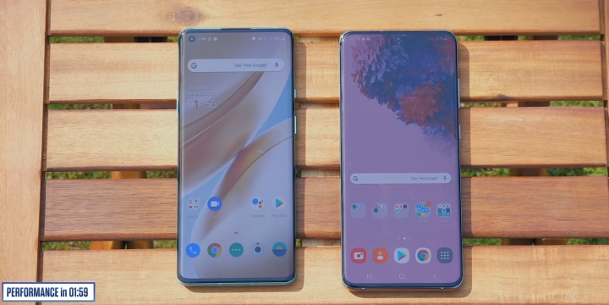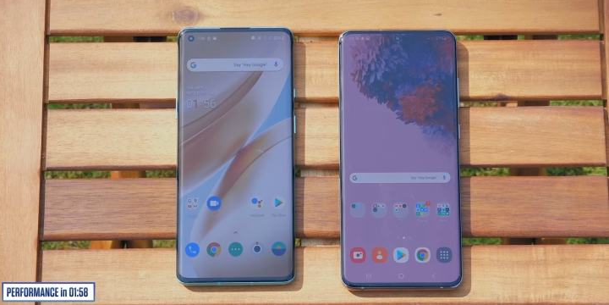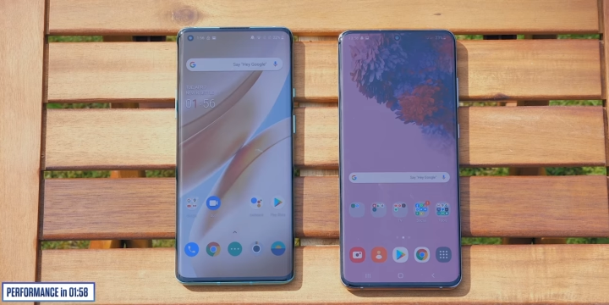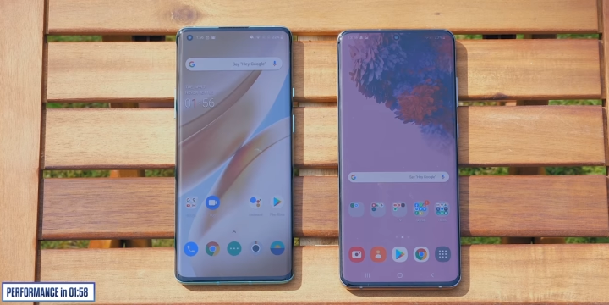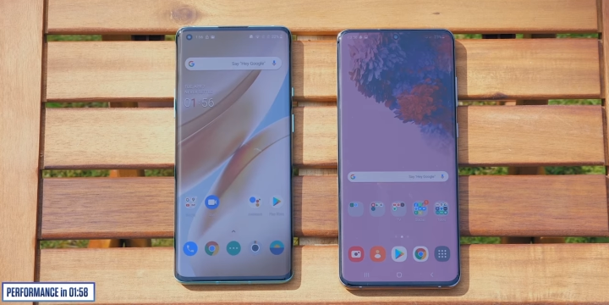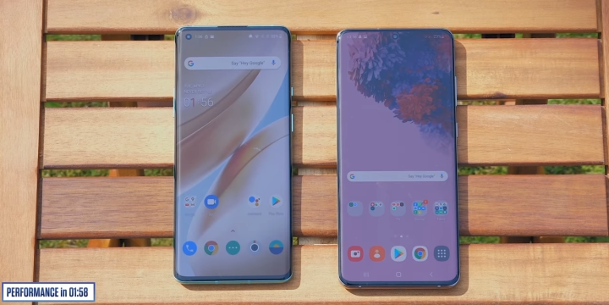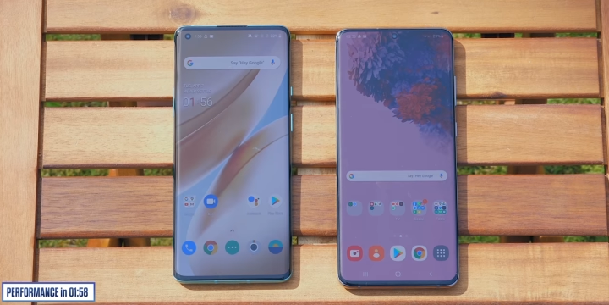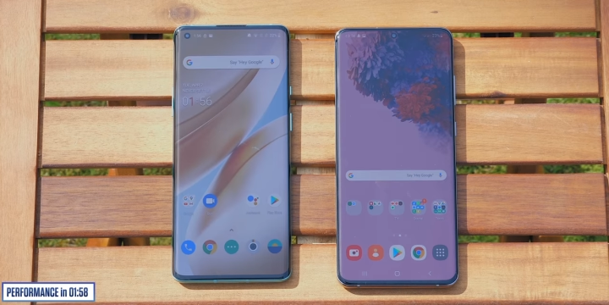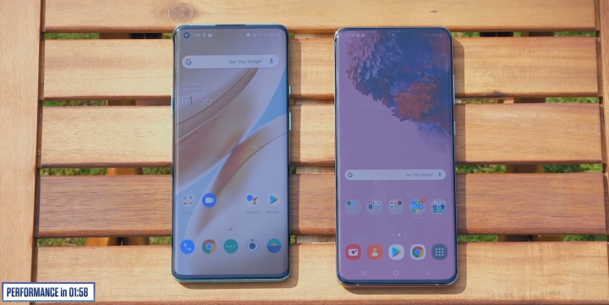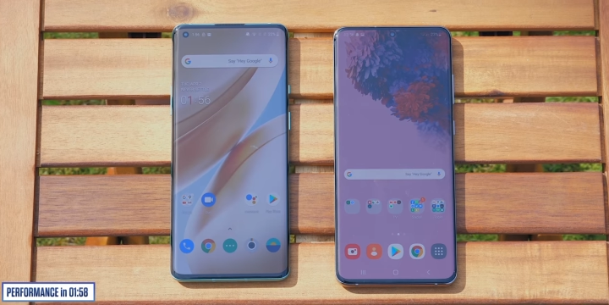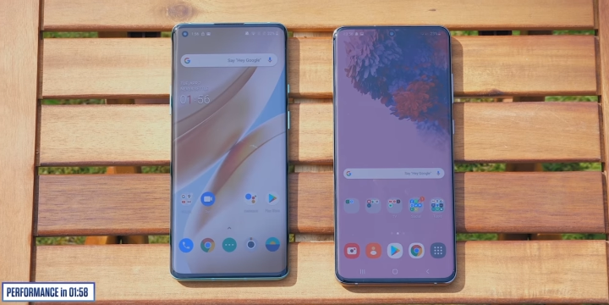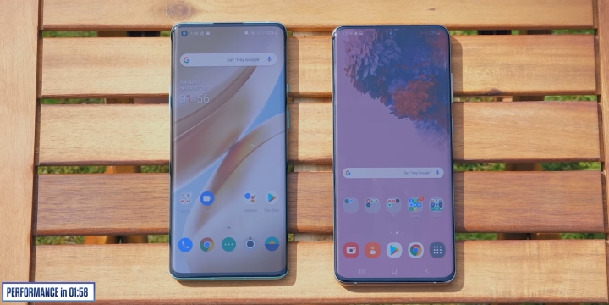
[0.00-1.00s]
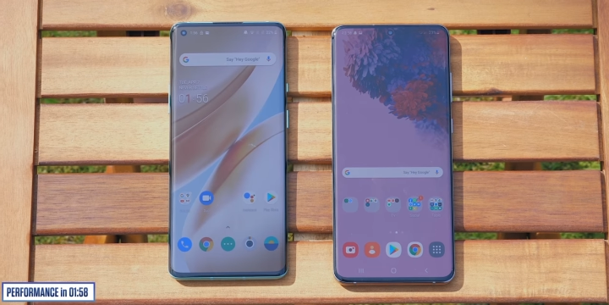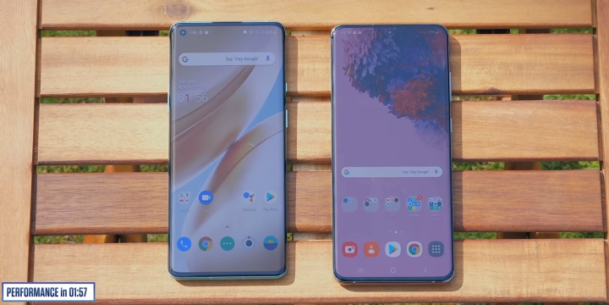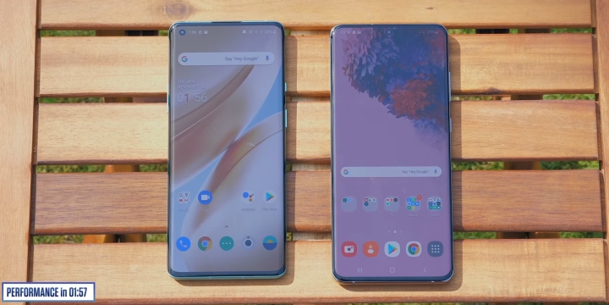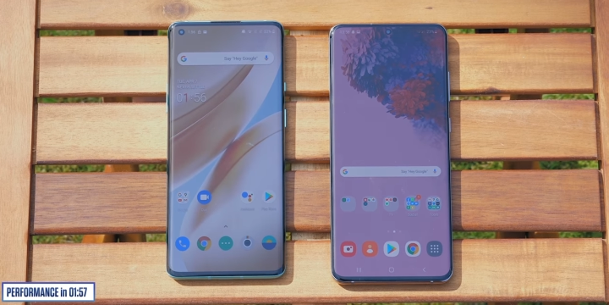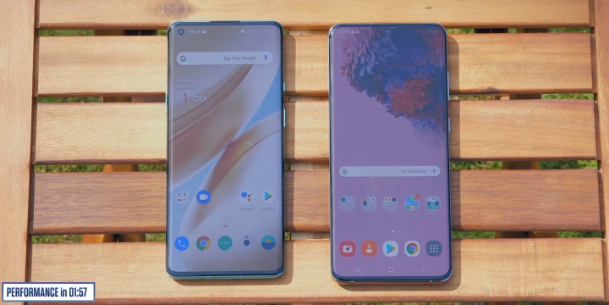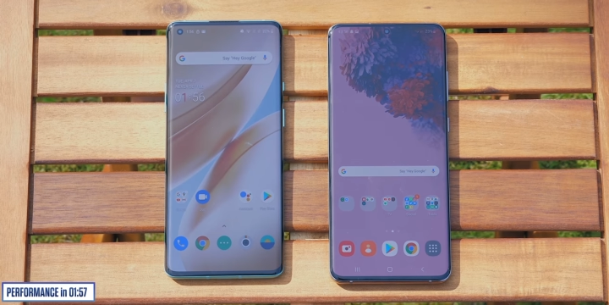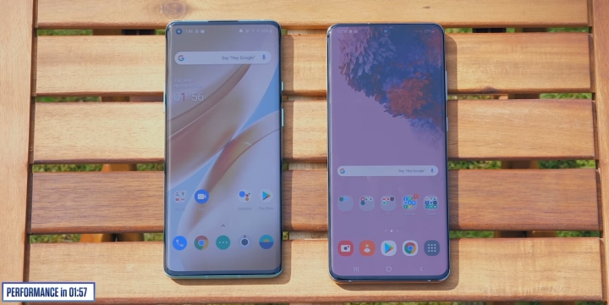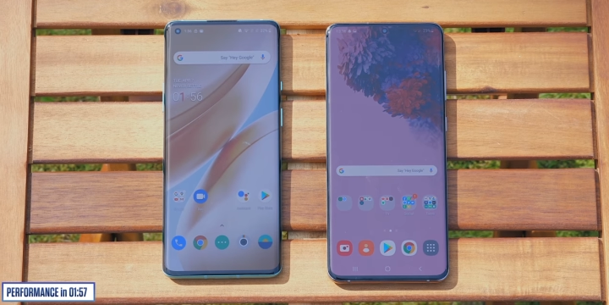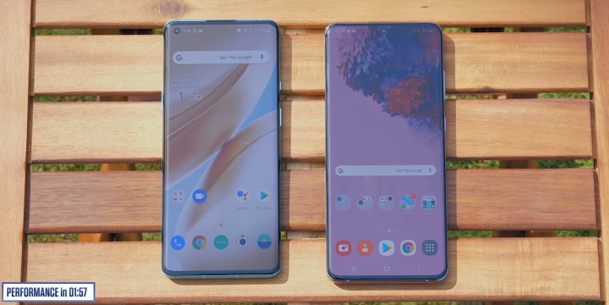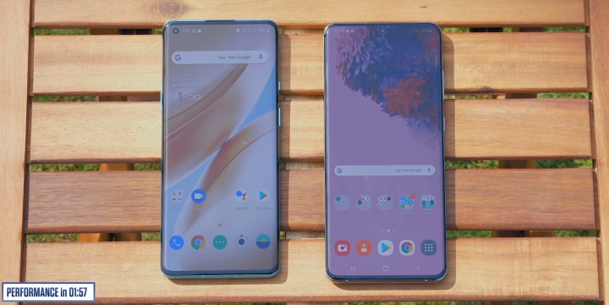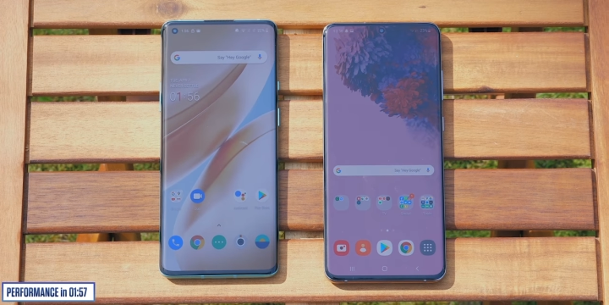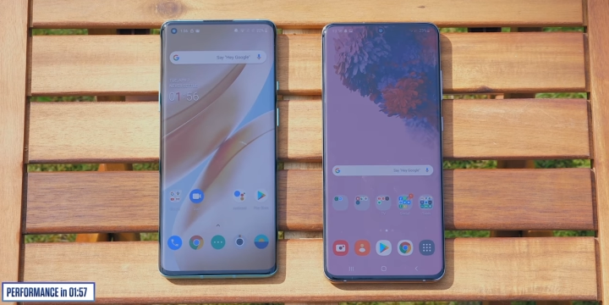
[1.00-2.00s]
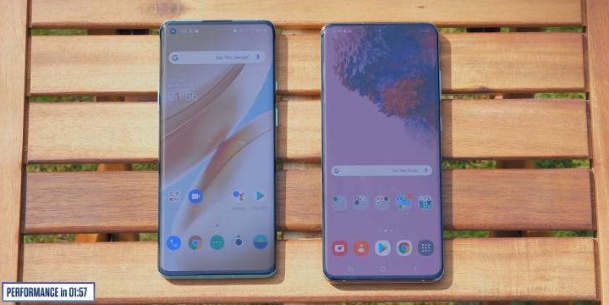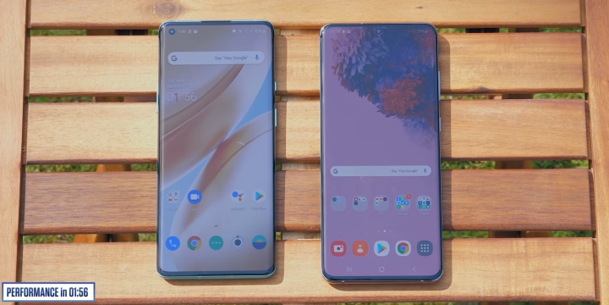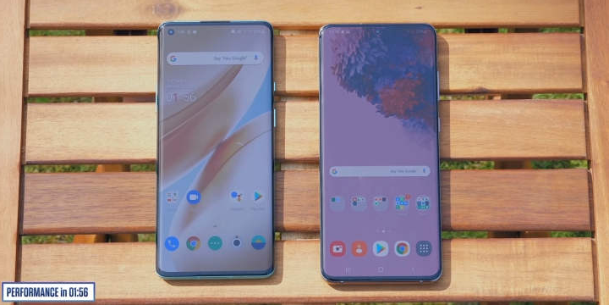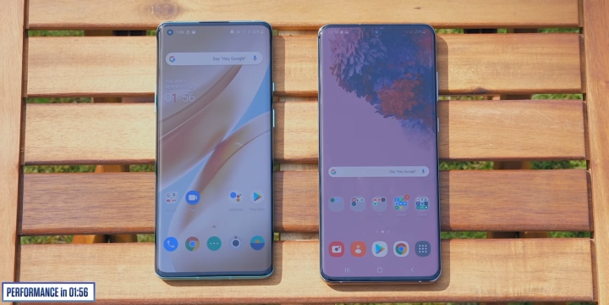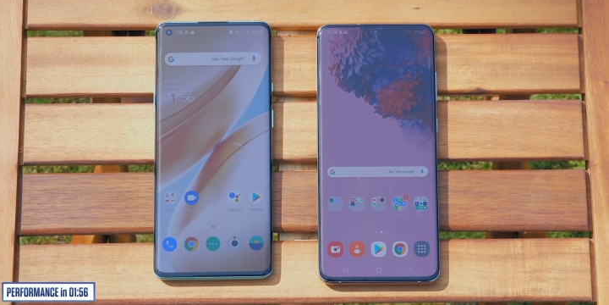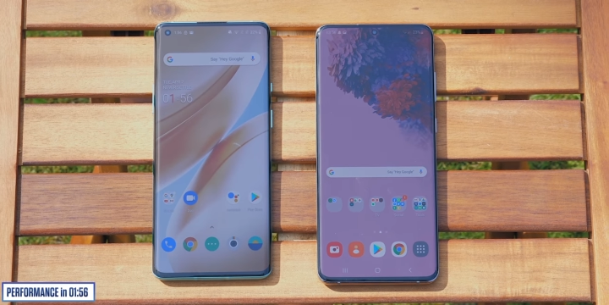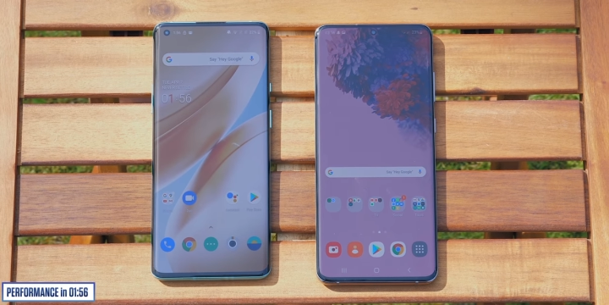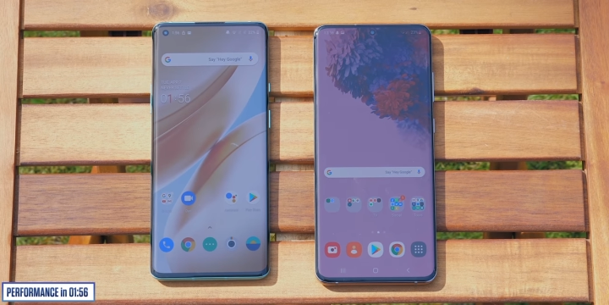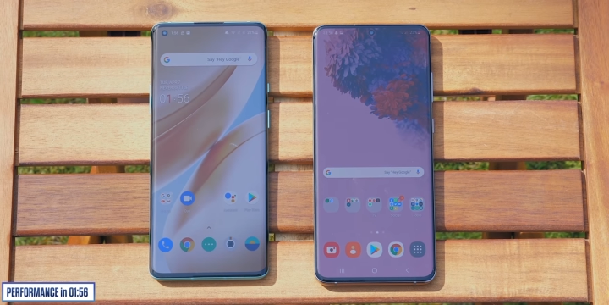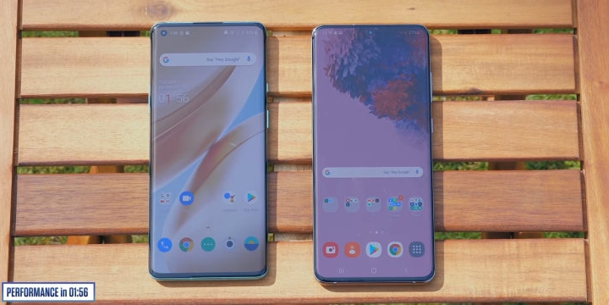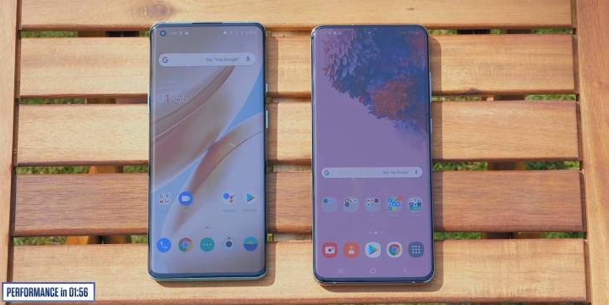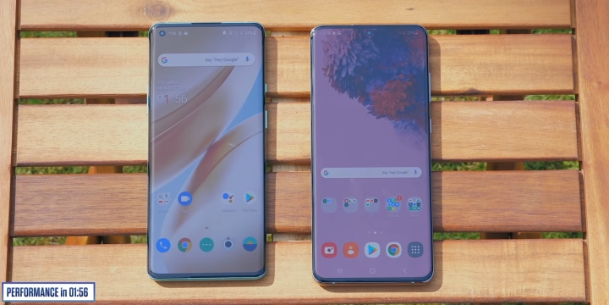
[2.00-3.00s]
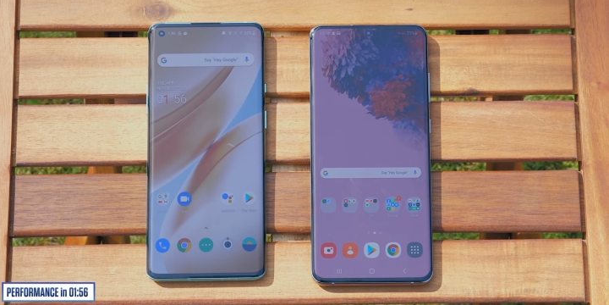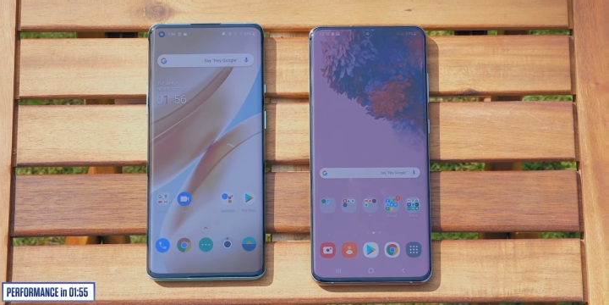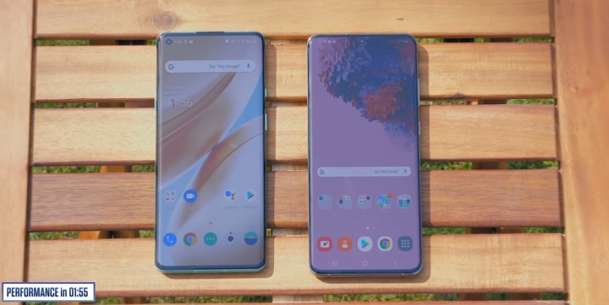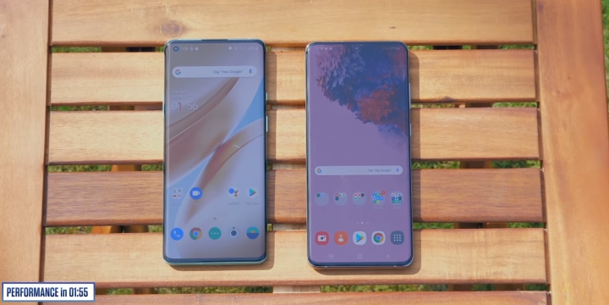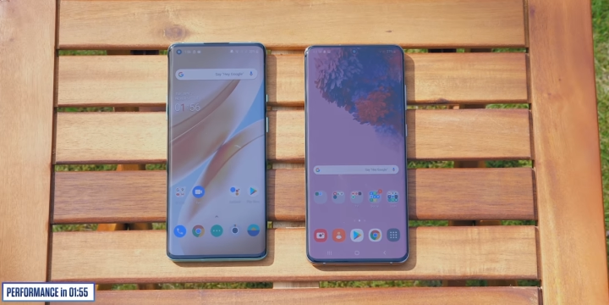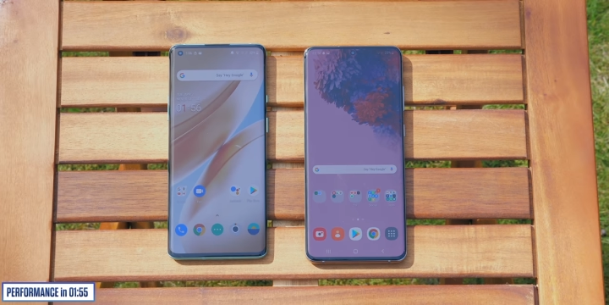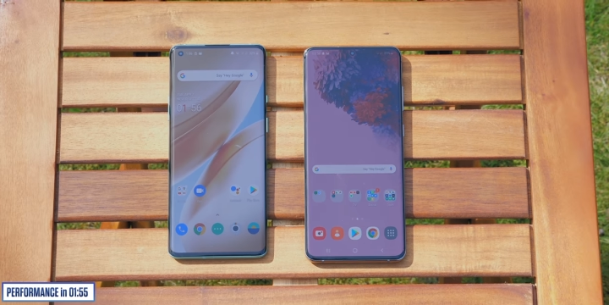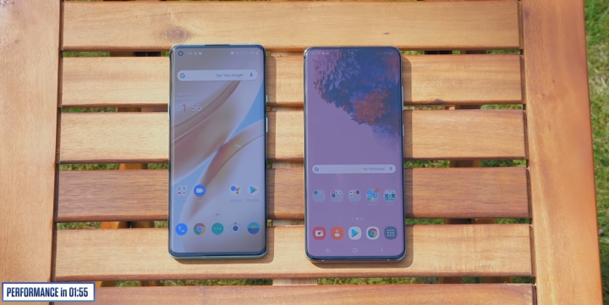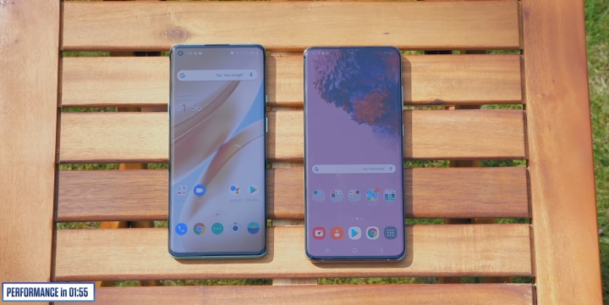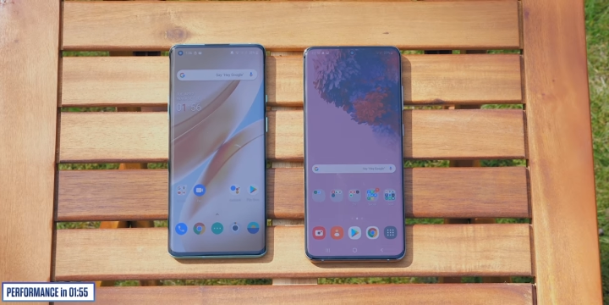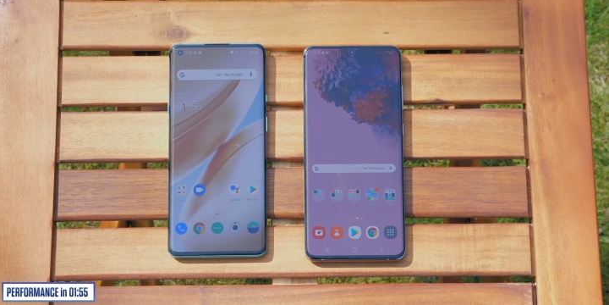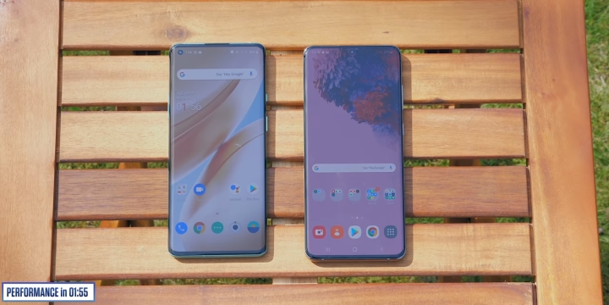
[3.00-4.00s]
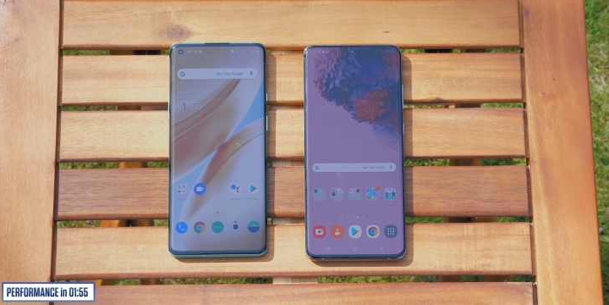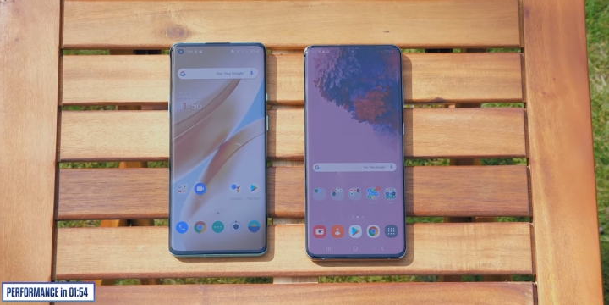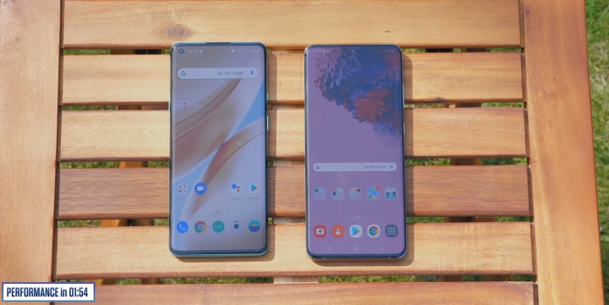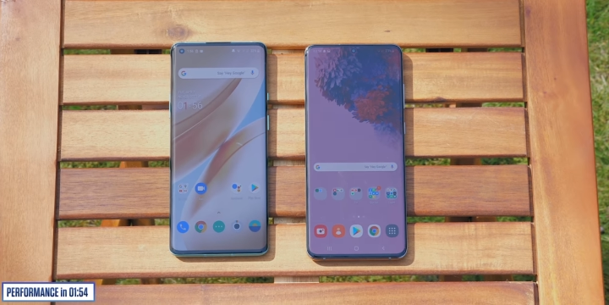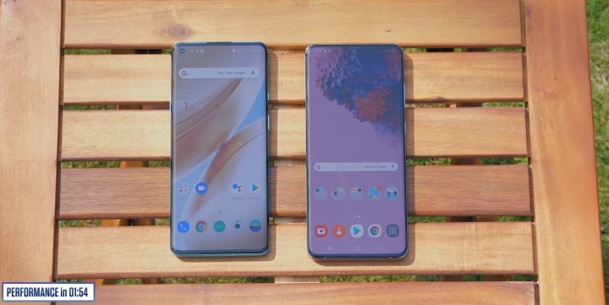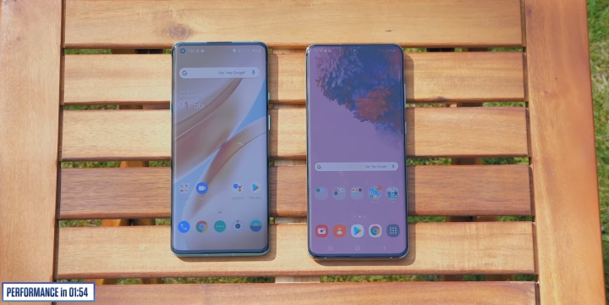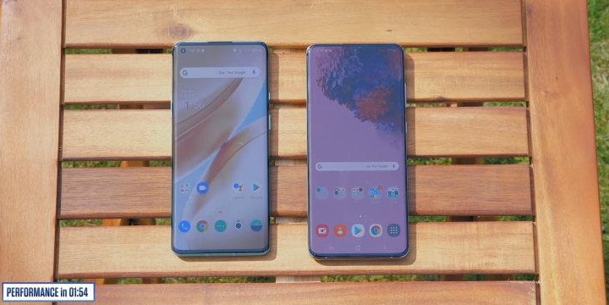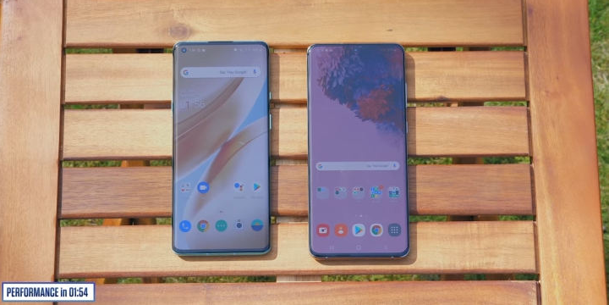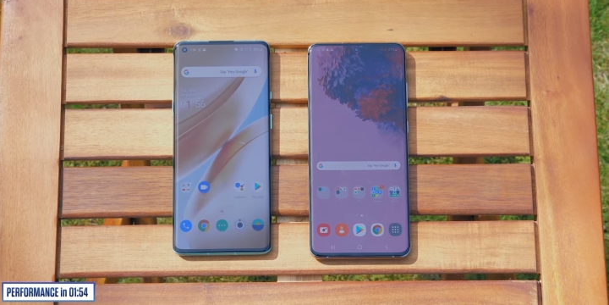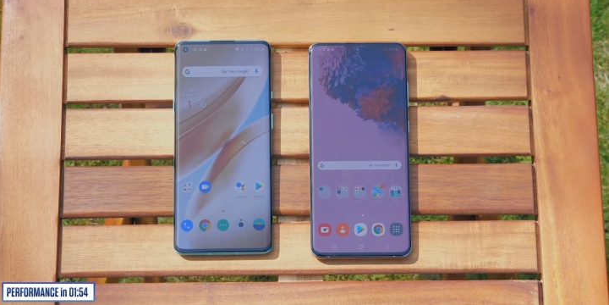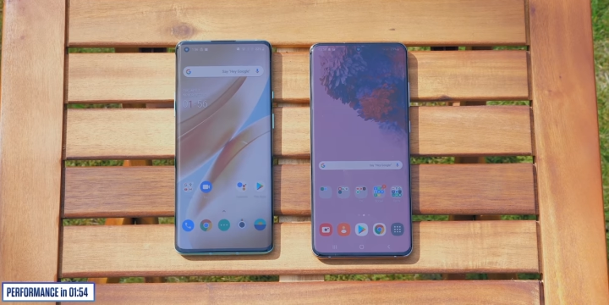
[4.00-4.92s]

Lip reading: [unreadable: no face in view]